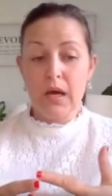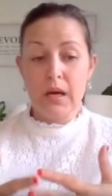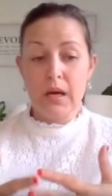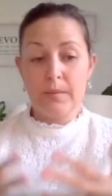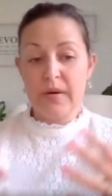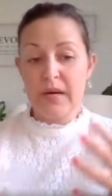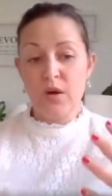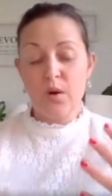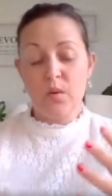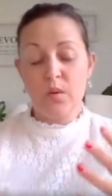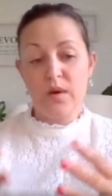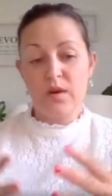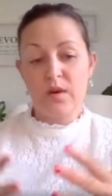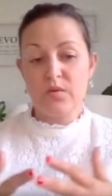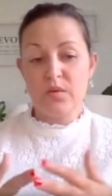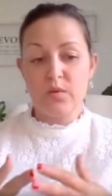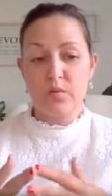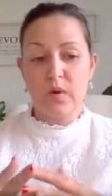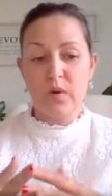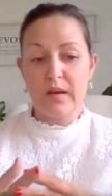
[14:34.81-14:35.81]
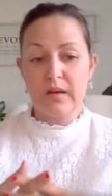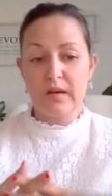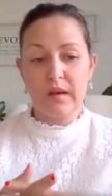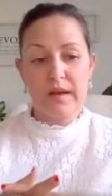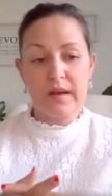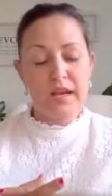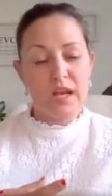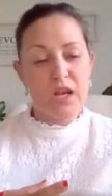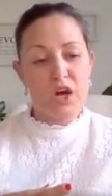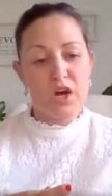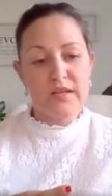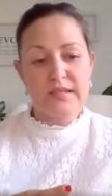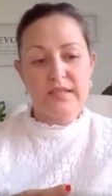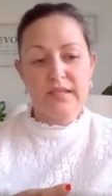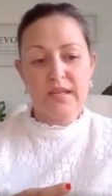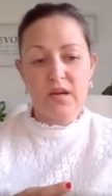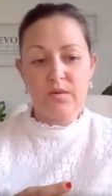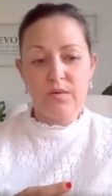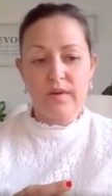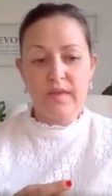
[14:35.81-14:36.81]
Um, I know I worked with one client last
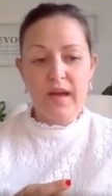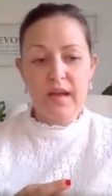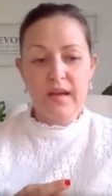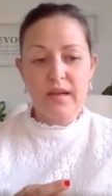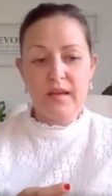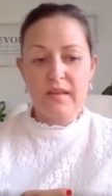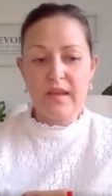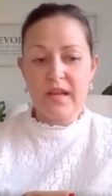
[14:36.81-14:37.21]
year, and that,